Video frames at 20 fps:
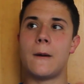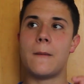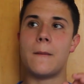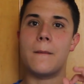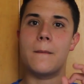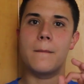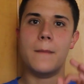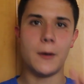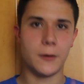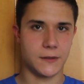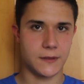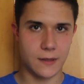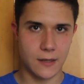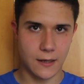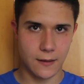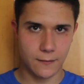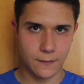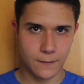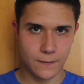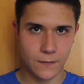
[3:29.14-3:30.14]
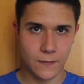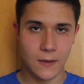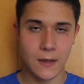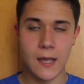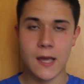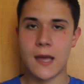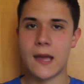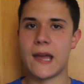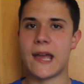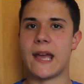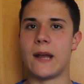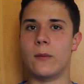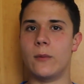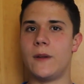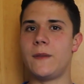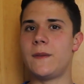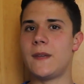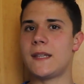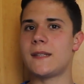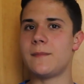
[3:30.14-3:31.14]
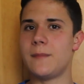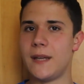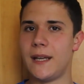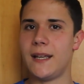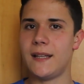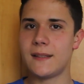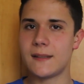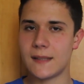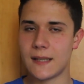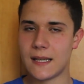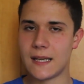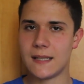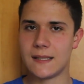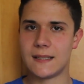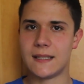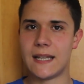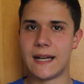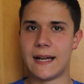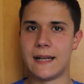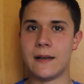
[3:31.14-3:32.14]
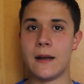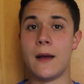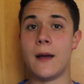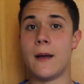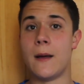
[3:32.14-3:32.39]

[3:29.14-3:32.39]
Mostly. And what this means is that